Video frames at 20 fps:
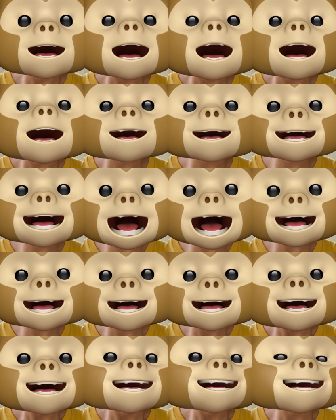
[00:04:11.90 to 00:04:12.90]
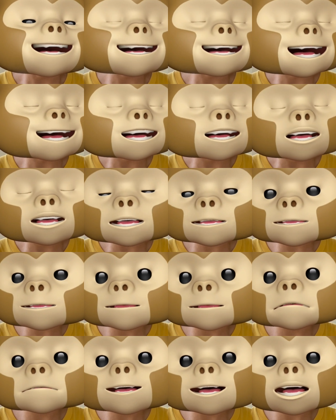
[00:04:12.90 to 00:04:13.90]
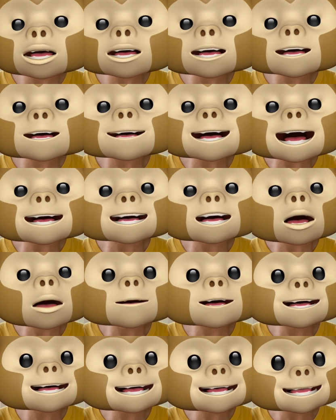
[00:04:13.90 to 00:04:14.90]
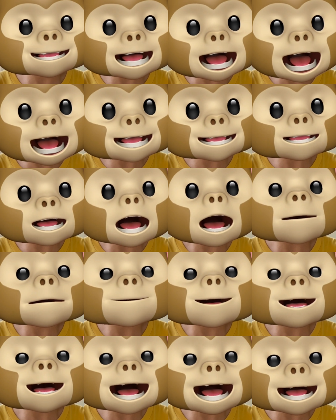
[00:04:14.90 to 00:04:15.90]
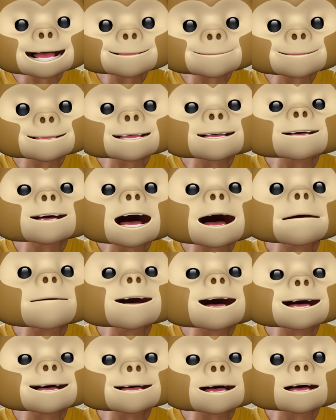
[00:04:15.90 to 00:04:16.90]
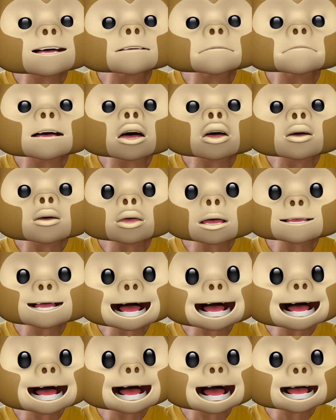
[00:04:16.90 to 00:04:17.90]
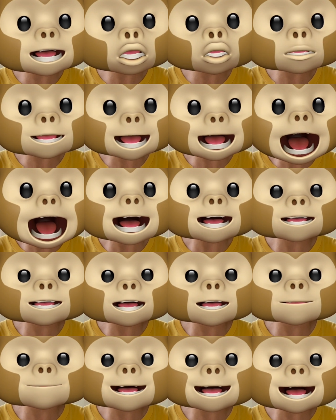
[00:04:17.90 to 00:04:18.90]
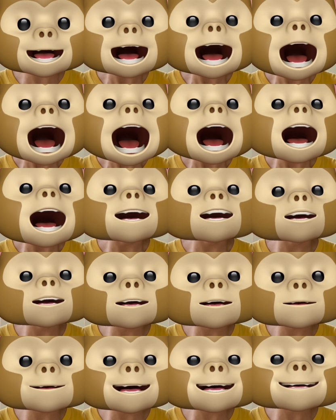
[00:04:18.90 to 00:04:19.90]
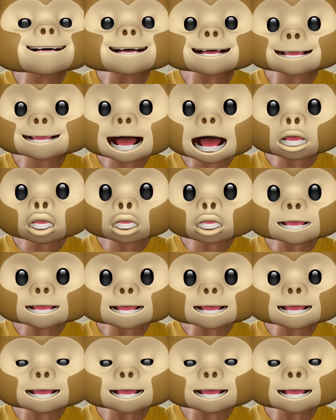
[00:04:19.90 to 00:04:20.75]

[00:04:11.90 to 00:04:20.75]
Again, this is not a video that criticizes or blames the learners for not engaging actively during discussion.